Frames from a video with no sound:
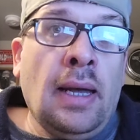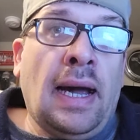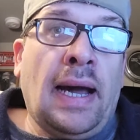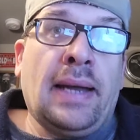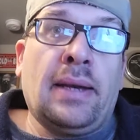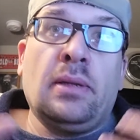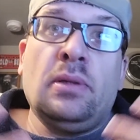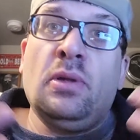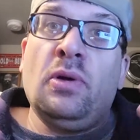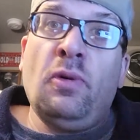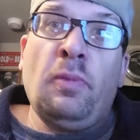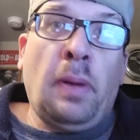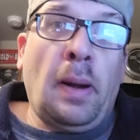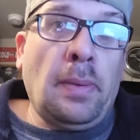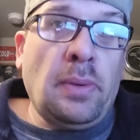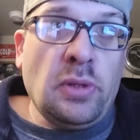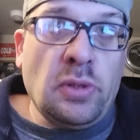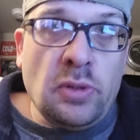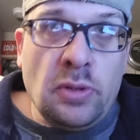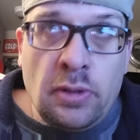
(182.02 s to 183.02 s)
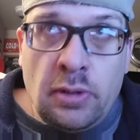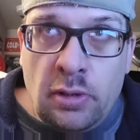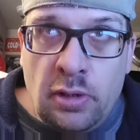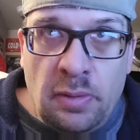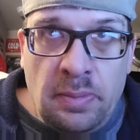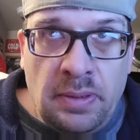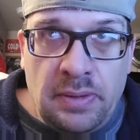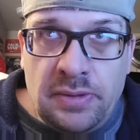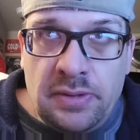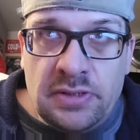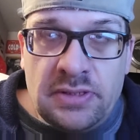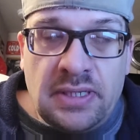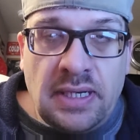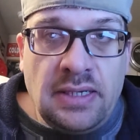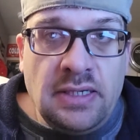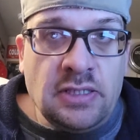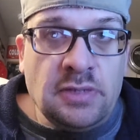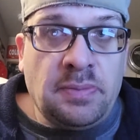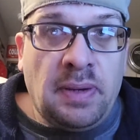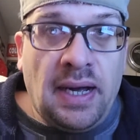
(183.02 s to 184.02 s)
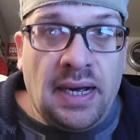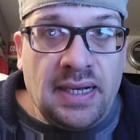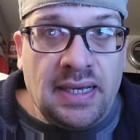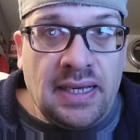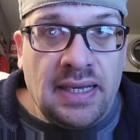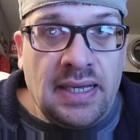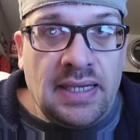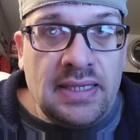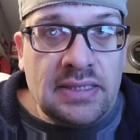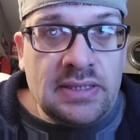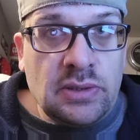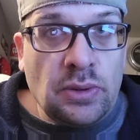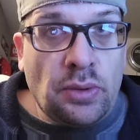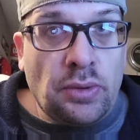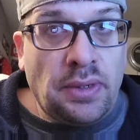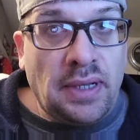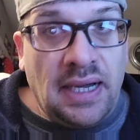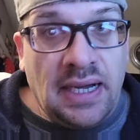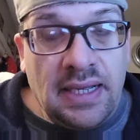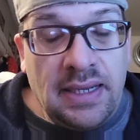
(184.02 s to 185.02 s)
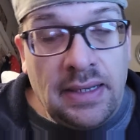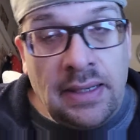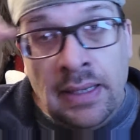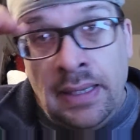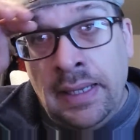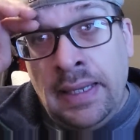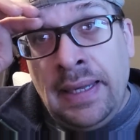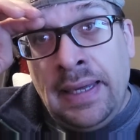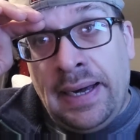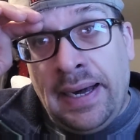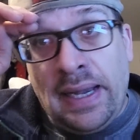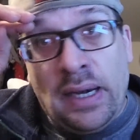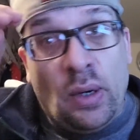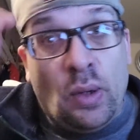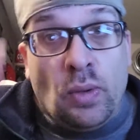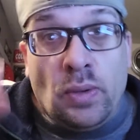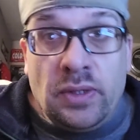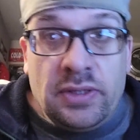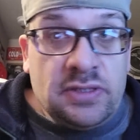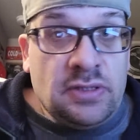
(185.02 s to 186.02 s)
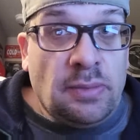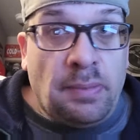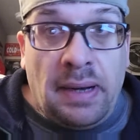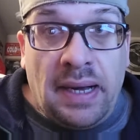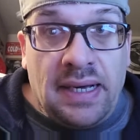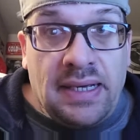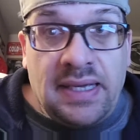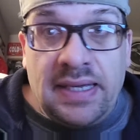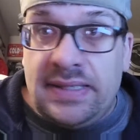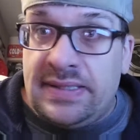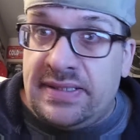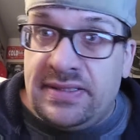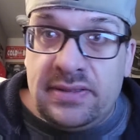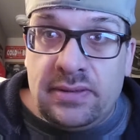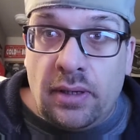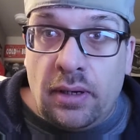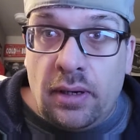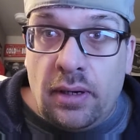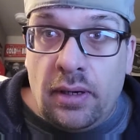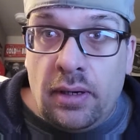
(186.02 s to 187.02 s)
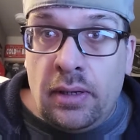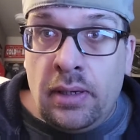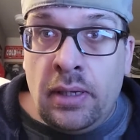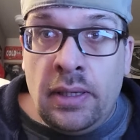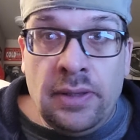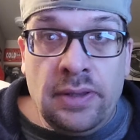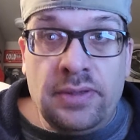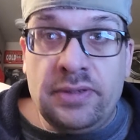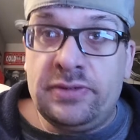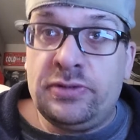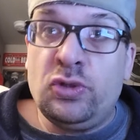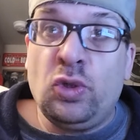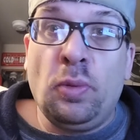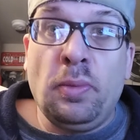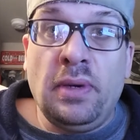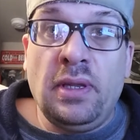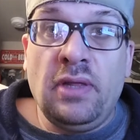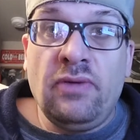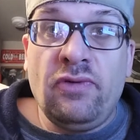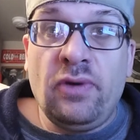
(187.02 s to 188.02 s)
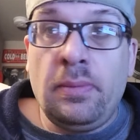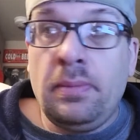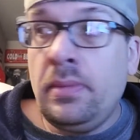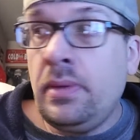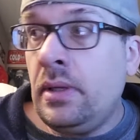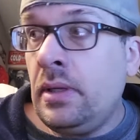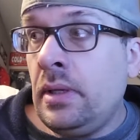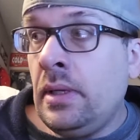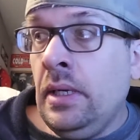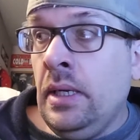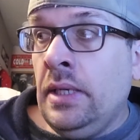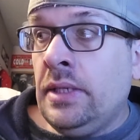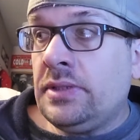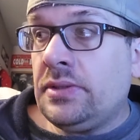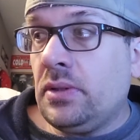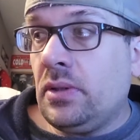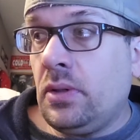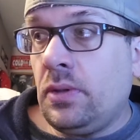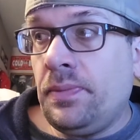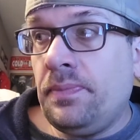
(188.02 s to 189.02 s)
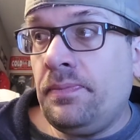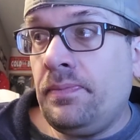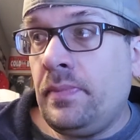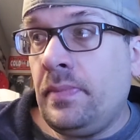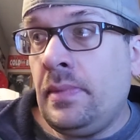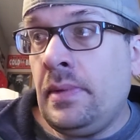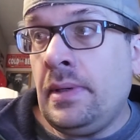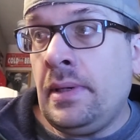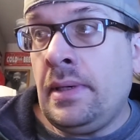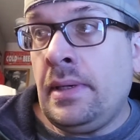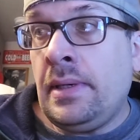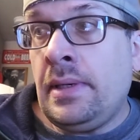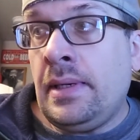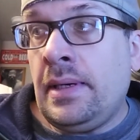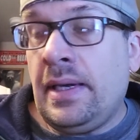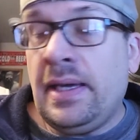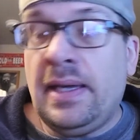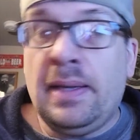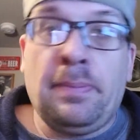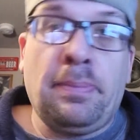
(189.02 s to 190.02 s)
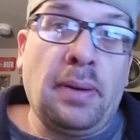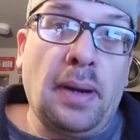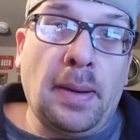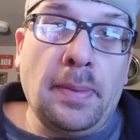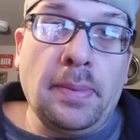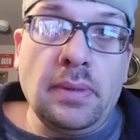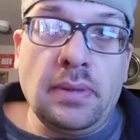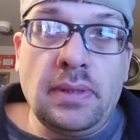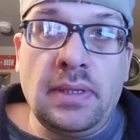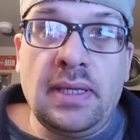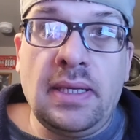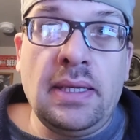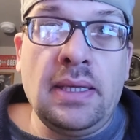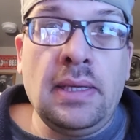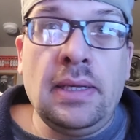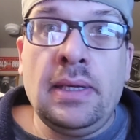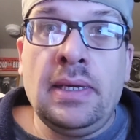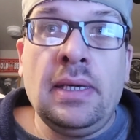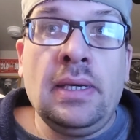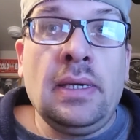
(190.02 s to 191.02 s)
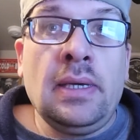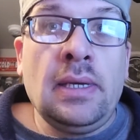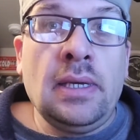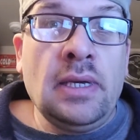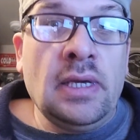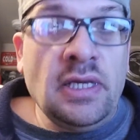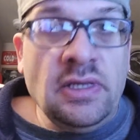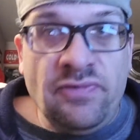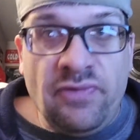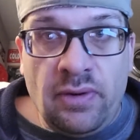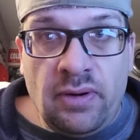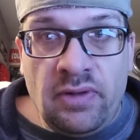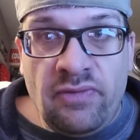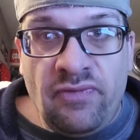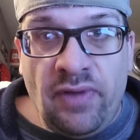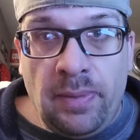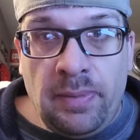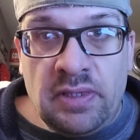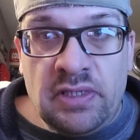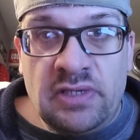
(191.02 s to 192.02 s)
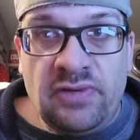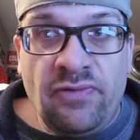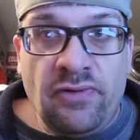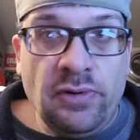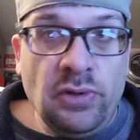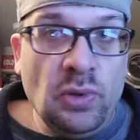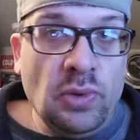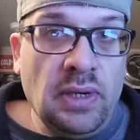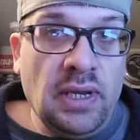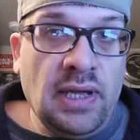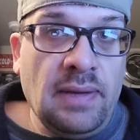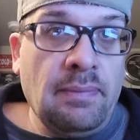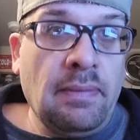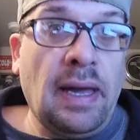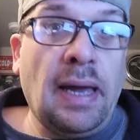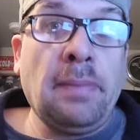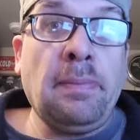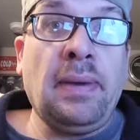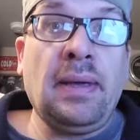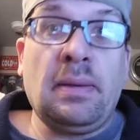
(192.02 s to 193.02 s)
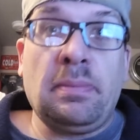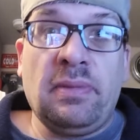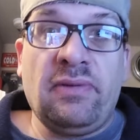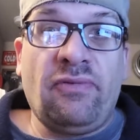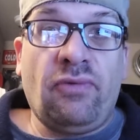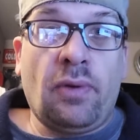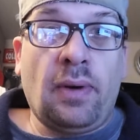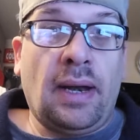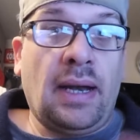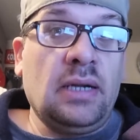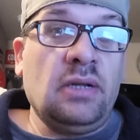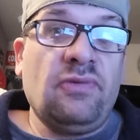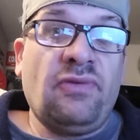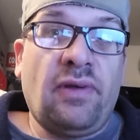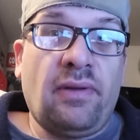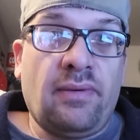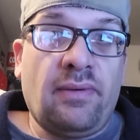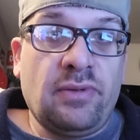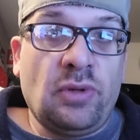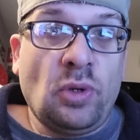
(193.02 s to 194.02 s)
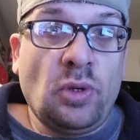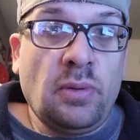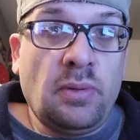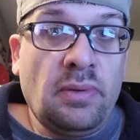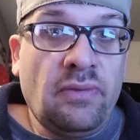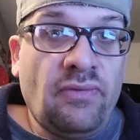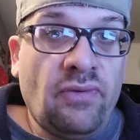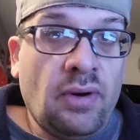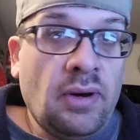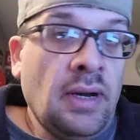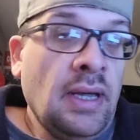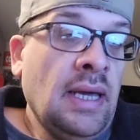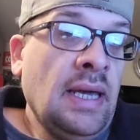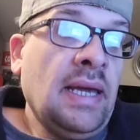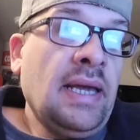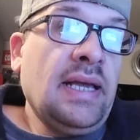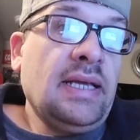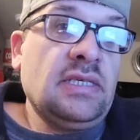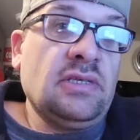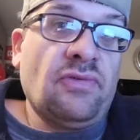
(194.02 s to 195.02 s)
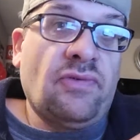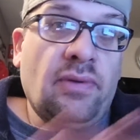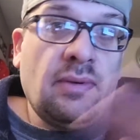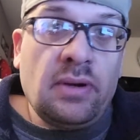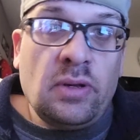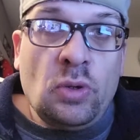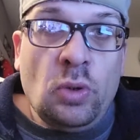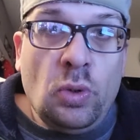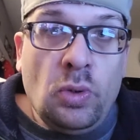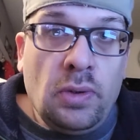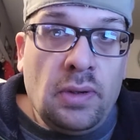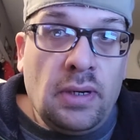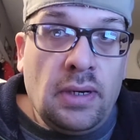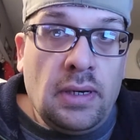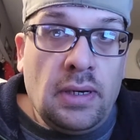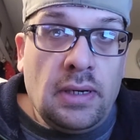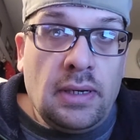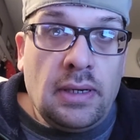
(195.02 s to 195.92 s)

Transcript: I don't know. Probably you heard about this on his podcast or not. I don't listen to podcasts at all. There's too many of them. So, and probably he's very famous for doing that. I met him before. I don't know if I ever told you before. He's a very cool